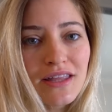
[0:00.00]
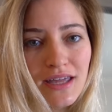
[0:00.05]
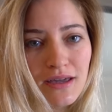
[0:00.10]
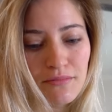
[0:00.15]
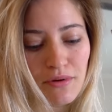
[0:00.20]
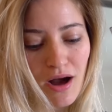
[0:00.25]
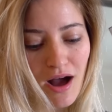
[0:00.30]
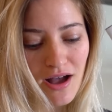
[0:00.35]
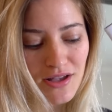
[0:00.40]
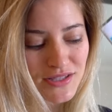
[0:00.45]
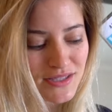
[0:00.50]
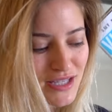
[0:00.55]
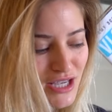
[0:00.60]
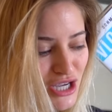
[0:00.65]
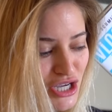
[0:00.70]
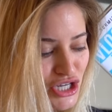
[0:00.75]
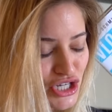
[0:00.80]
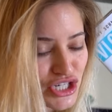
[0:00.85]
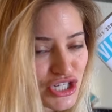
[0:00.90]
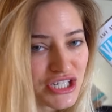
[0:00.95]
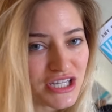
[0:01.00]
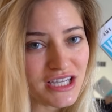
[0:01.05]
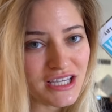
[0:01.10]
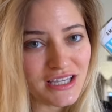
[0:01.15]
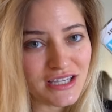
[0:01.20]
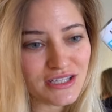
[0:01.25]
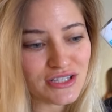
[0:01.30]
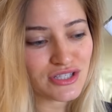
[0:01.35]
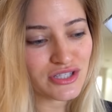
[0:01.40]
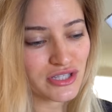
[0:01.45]
Like a Boss.
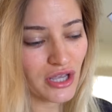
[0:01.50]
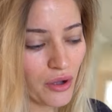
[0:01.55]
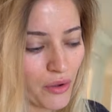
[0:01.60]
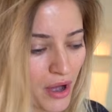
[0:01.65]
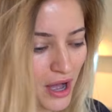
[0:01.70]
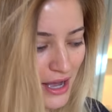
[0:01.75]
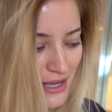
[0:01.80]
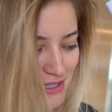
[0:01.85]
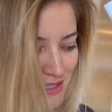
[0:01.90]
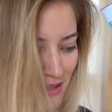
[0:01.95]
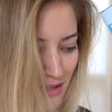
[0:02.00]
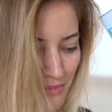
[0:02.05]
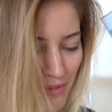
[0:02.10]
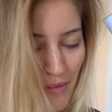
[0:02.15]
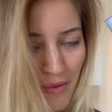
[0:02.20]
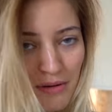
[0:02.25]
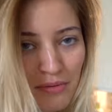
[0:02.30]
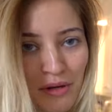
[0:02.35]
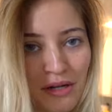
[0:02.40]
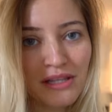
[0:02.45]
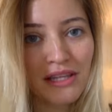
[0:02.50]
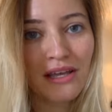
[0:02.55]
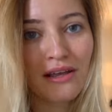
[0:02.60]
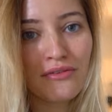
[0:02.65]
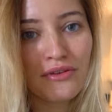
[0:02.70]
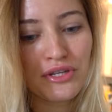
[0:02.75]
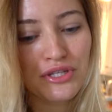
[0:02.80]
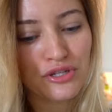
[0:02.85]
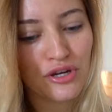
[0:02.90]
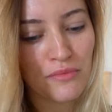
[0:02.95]
She is so awesome. I'm gonna put a link
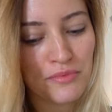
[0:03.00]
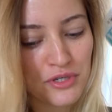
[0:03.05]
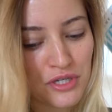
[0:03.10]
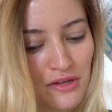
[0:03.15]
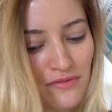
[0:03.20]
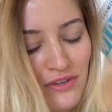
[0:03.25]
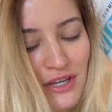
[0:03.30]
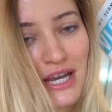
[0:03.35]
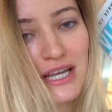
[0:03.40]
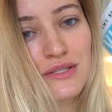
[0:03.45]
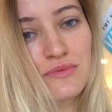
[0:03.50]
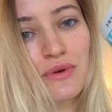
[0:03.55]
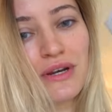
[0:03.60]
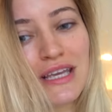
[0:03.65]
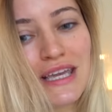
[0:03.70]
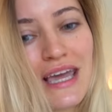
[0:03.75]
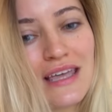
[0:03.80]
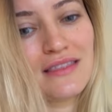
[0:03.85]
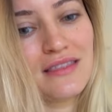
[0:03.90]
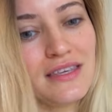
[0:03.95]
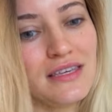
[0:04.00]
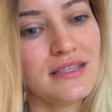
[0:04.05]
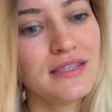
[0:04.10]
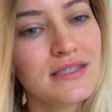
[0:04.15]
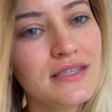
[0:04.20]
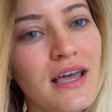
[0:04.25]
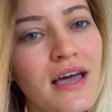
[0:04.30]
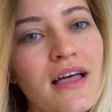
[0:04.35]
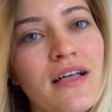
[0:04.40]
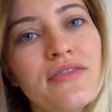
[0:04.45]
in the description if you guys wanna get
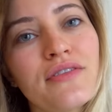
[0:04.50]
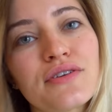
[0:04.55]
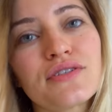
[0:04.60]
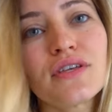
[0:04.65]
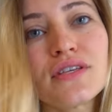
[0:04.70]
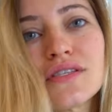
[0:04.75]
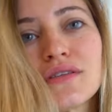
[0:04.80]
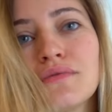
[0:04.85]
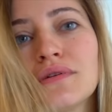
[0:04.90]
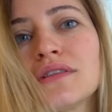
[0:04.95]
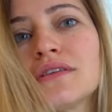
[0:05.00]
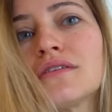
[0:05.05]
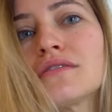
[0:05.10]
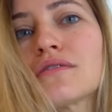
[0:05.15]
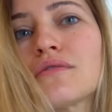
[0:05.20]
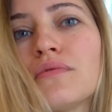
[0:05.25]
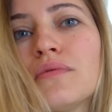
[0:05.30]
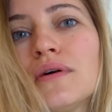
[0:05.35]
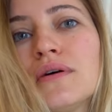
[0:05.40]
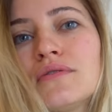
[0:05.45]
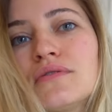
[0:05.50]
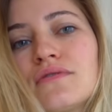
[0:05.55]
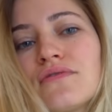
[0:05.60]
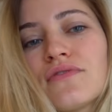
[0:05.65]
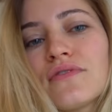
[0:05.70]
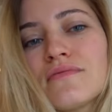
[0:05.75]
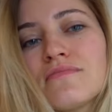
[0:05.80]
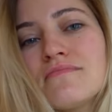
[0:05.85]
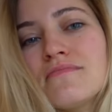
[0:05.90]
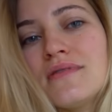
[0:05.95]
this. There's also a little quote
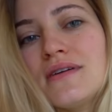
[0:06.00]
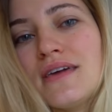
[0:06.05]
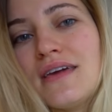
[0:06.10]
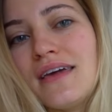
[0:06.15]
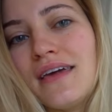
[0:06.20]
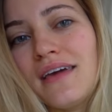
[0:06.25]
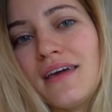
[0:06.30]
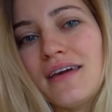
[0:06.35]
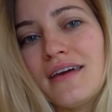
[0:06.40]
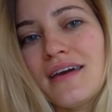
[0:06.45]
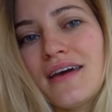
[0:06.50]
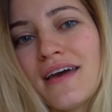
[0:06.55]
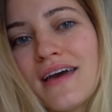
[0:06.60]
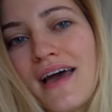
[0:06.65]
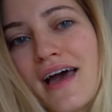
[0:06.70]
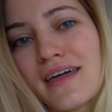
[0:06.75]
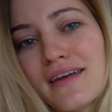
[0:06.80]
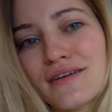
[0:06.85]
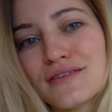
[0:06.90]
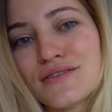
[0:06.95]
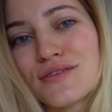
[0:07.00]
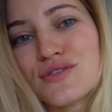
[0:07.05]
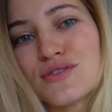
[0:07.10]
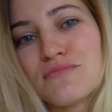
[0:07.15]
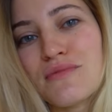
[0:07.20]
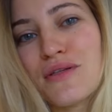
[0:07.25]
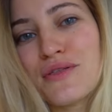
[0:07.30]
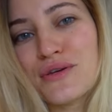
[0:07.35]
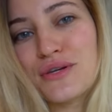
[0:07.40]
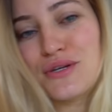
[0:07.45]
from me and also
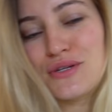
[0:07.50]
some other